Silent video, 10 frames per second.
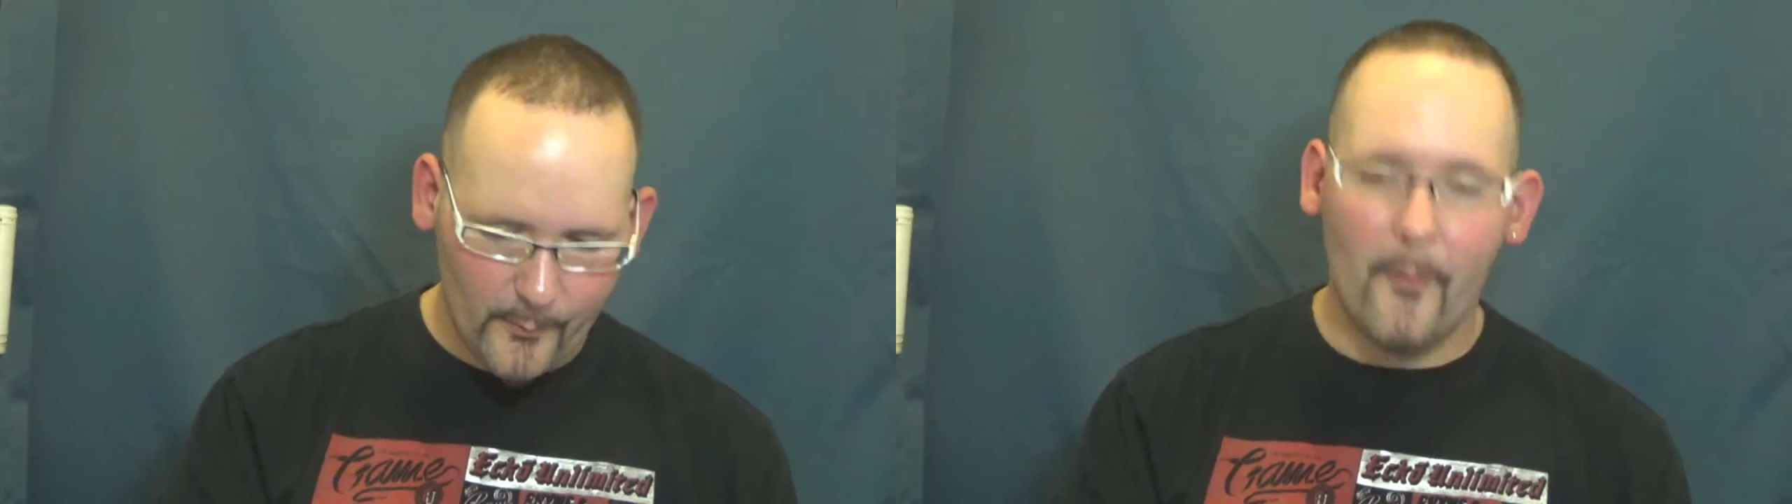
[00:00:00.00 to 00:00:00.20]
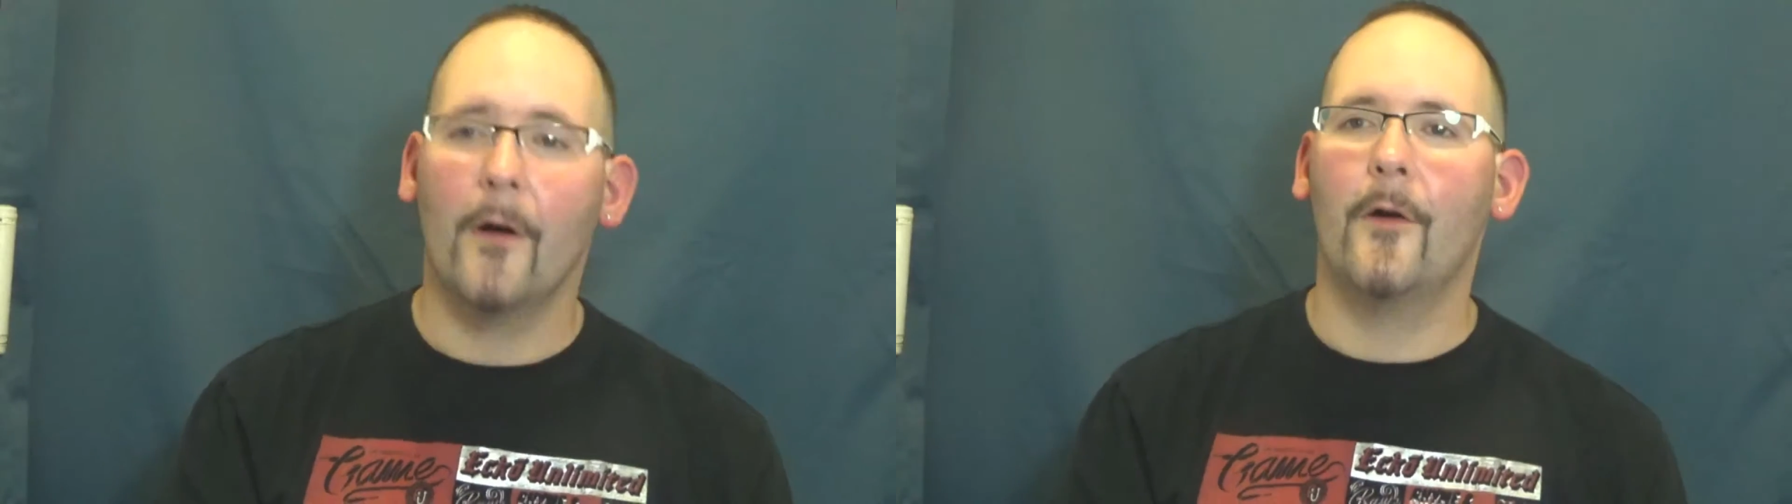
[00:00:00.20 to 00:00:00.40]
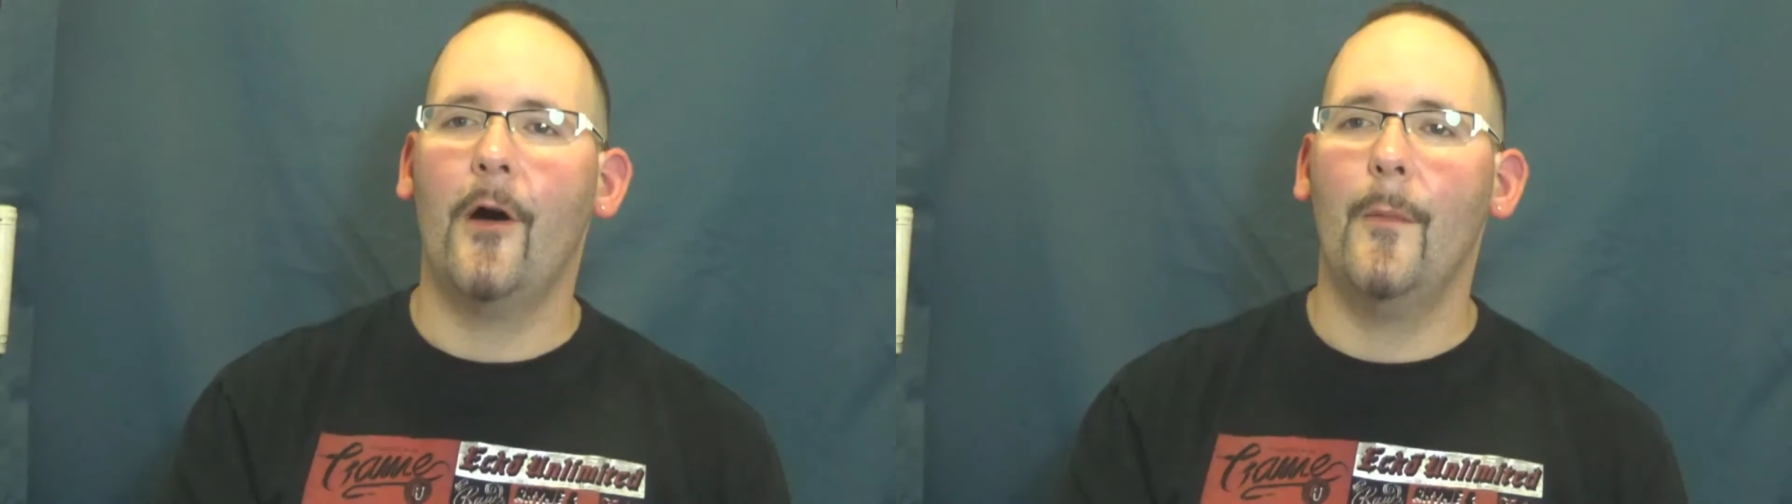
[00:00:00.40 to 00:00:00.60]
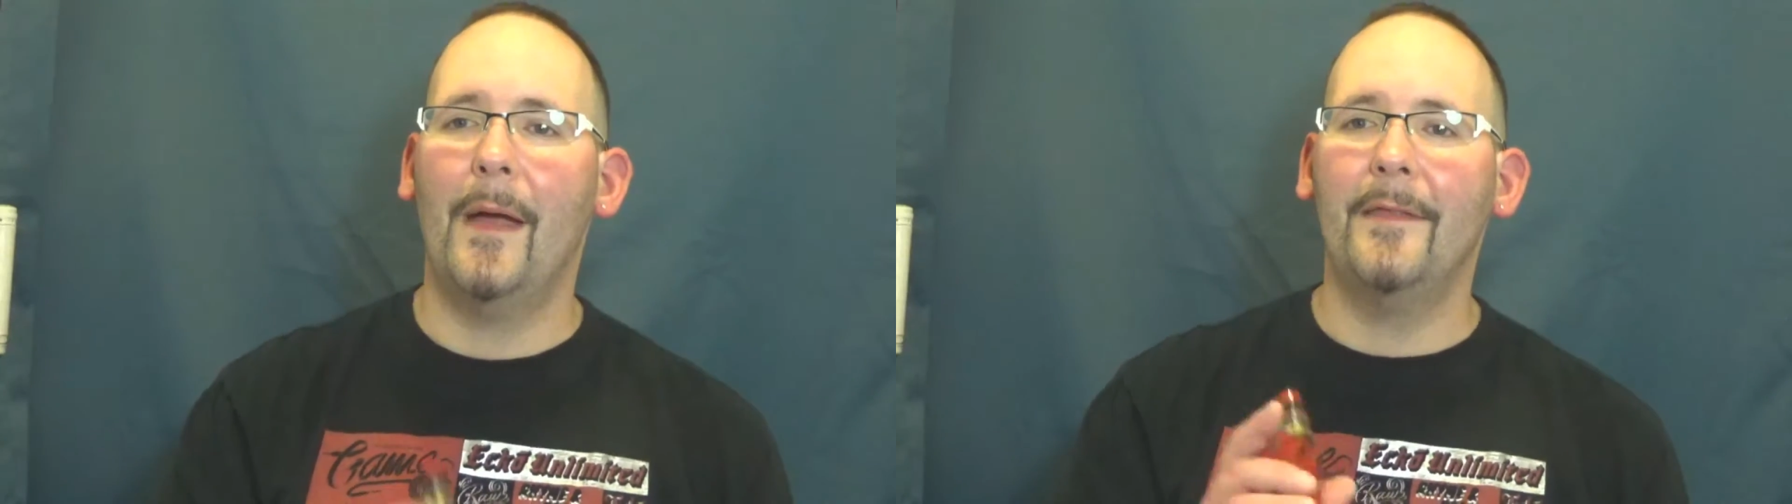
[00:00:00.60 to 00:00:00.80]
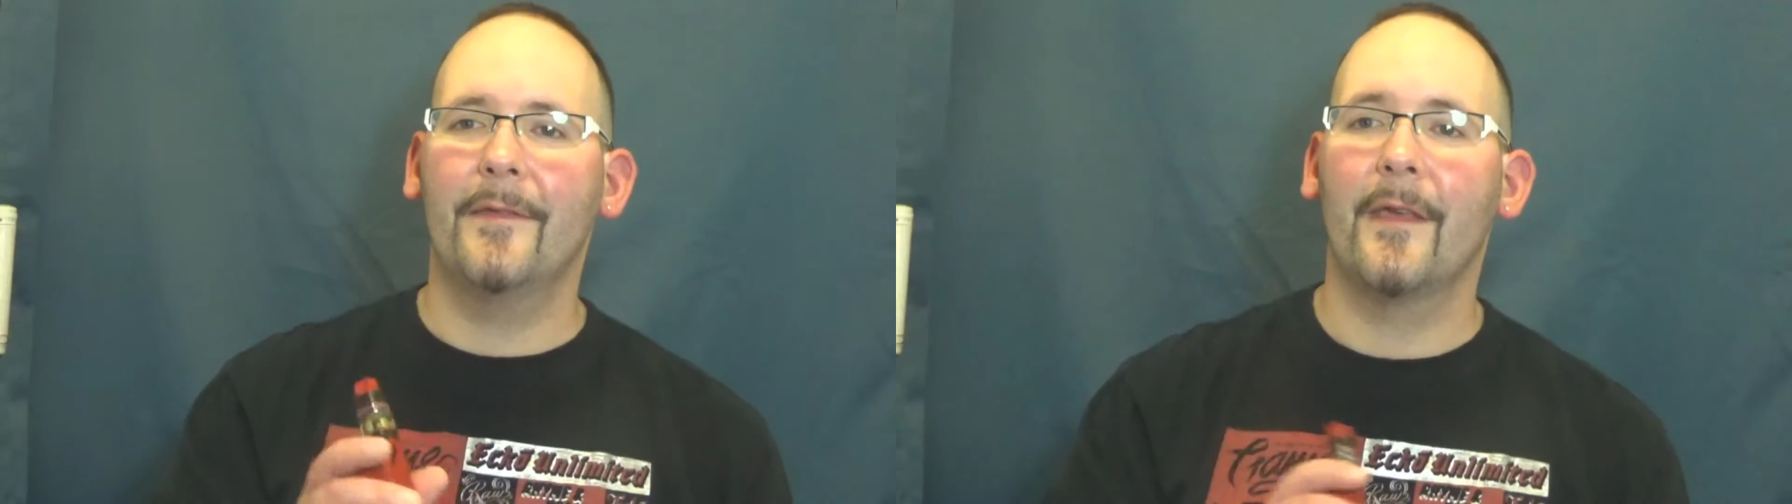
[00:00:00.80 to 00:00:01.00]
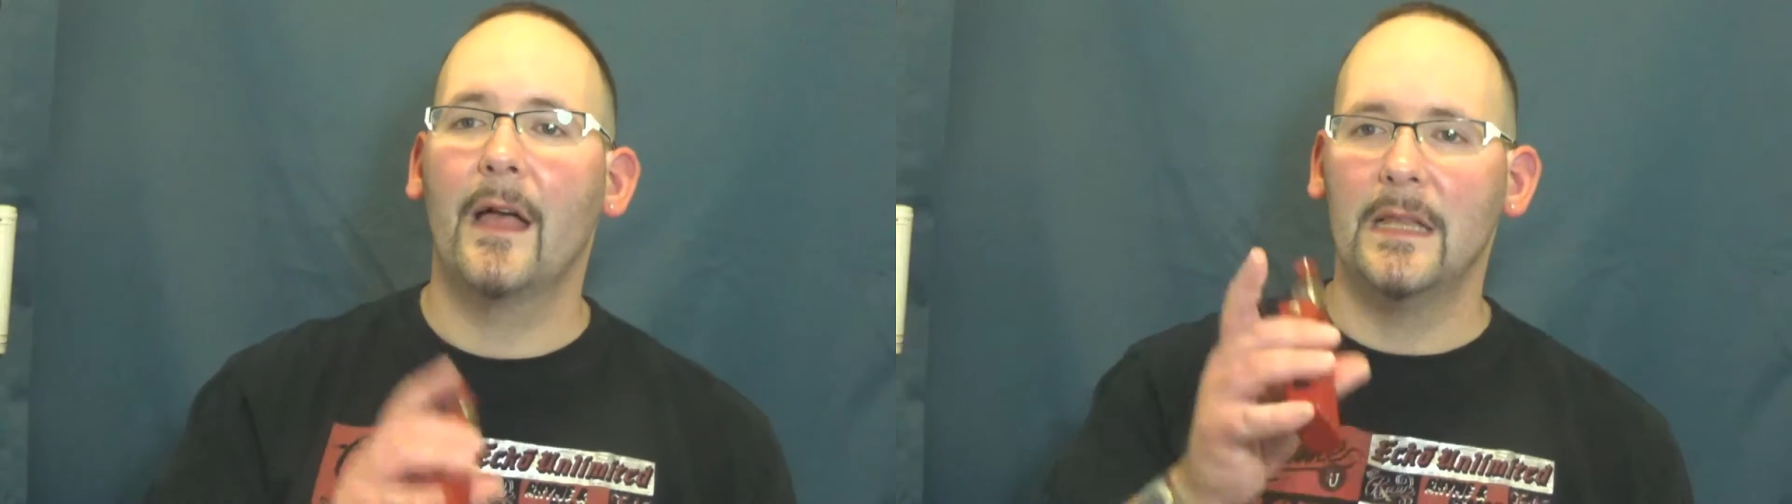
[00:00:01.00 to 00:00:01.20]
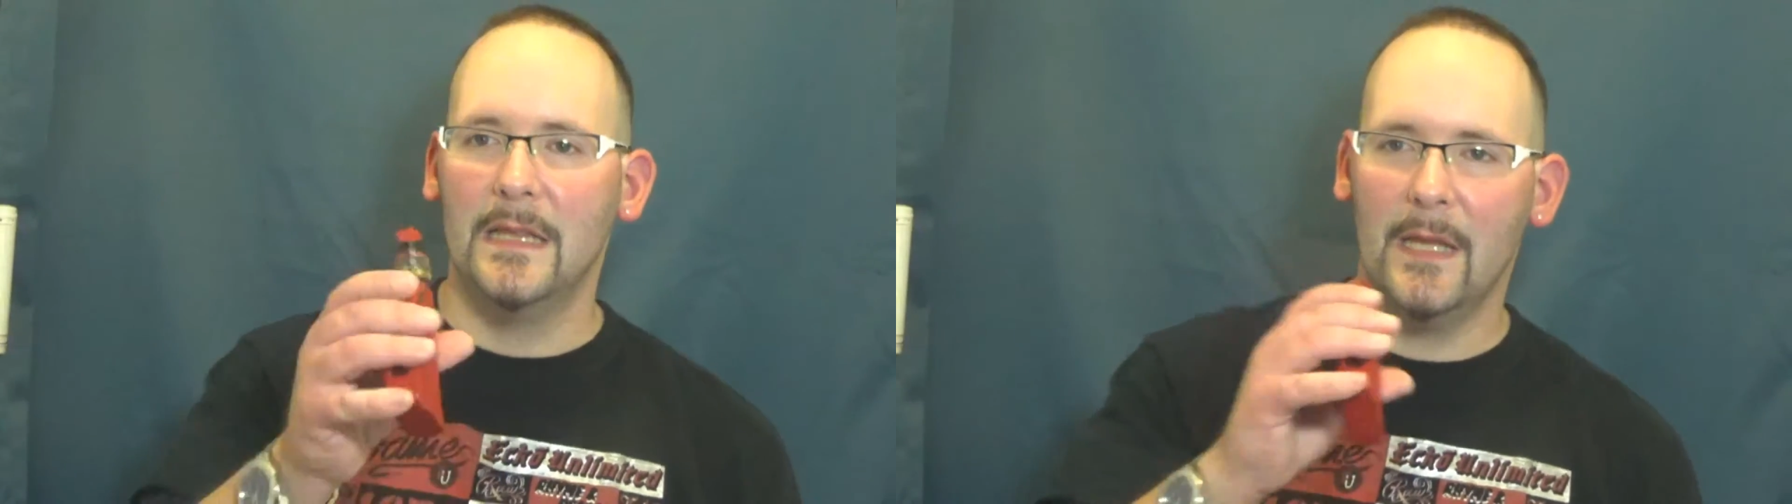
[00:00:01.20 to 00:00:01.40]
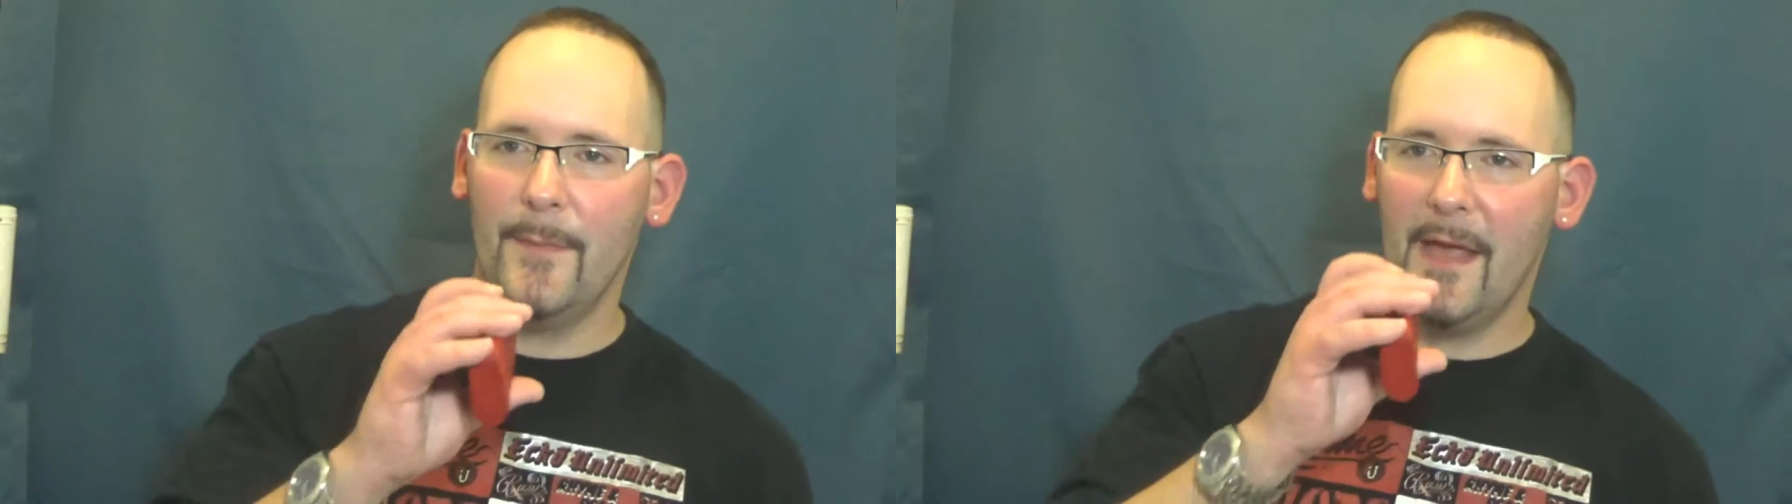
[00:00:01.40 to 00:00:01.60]
more comments,
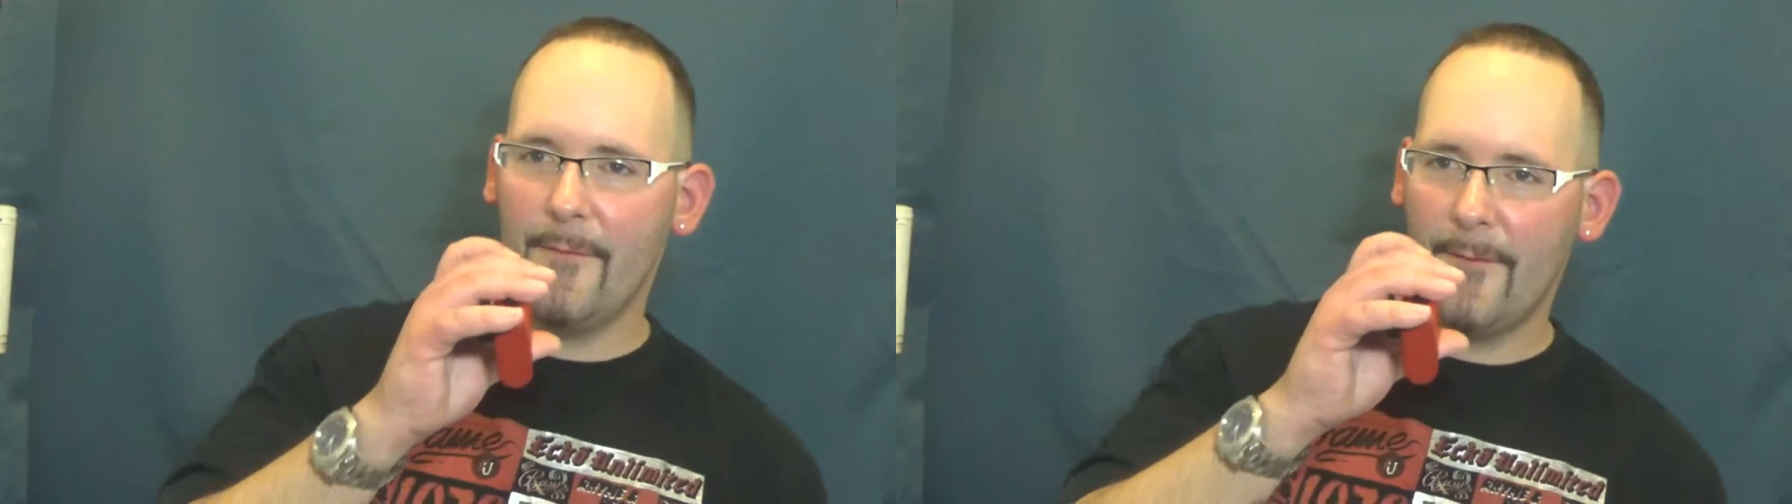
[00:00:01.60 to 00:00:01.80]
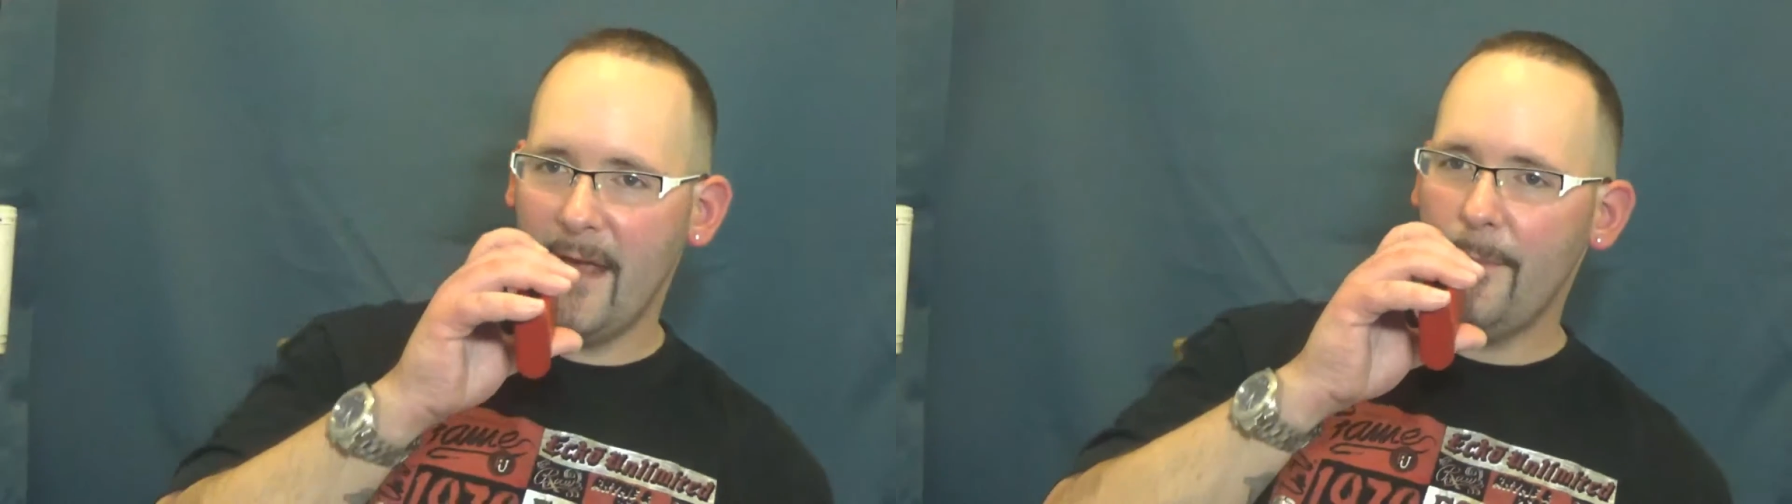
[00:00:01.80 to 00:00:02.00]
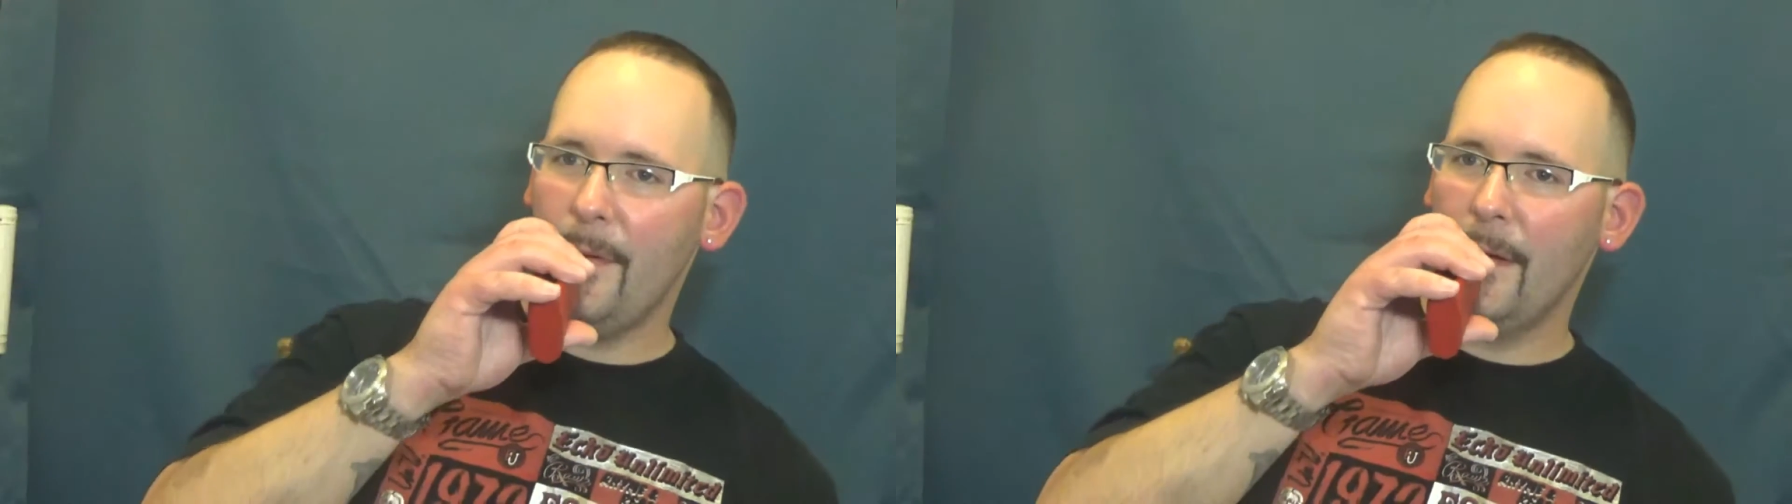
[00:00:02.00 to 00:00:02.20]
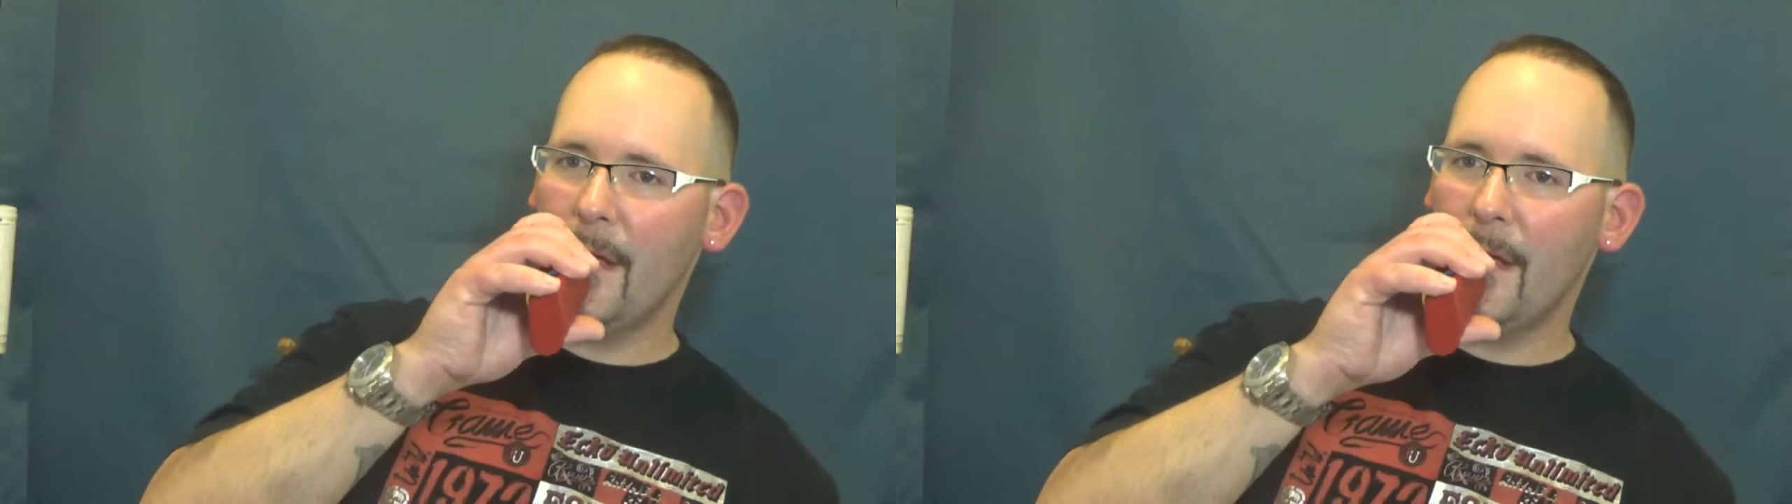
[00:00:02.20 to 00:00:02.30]
let me have a vape.